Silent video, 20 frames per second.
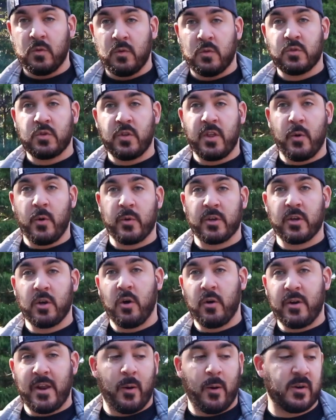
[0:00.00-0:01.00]
So there we
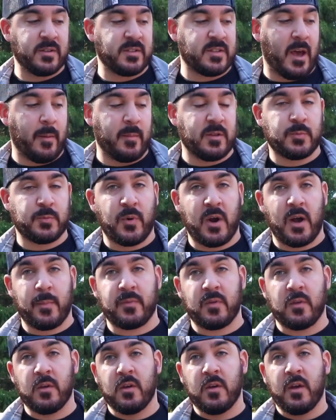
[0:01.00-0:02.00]
go, now our salmon's
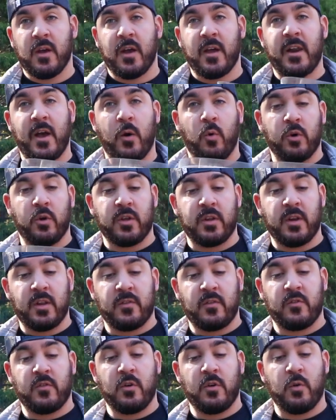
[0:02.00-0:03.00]
prepped, and now all you need
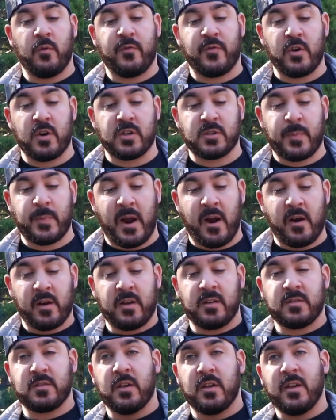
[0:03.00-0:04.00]
to do for your
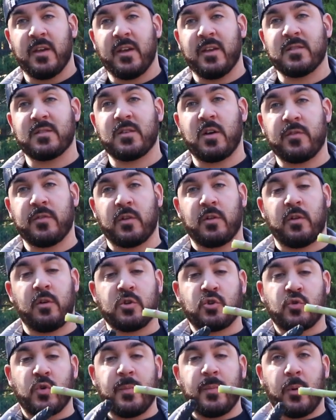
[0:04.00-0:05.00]
asparagus is cut the little
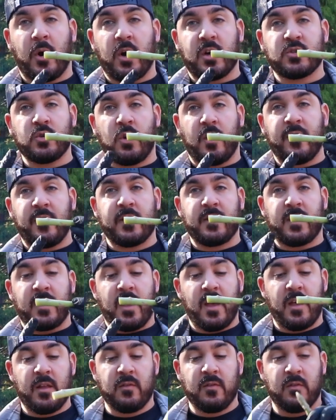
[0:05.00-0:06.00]
tree barks off at the
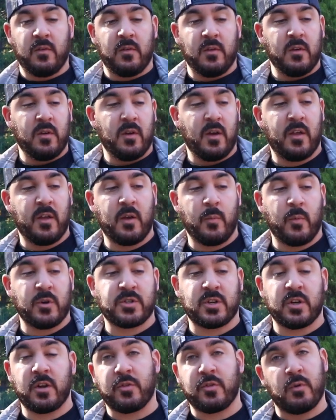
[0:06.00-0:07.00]
end, and then we're
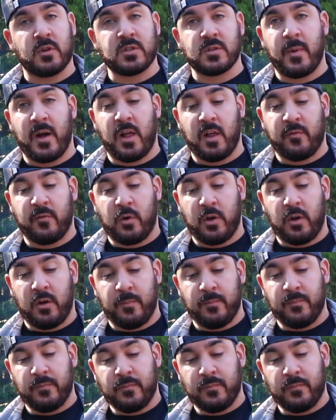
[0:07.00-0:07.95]
just gonna throw some olive oil,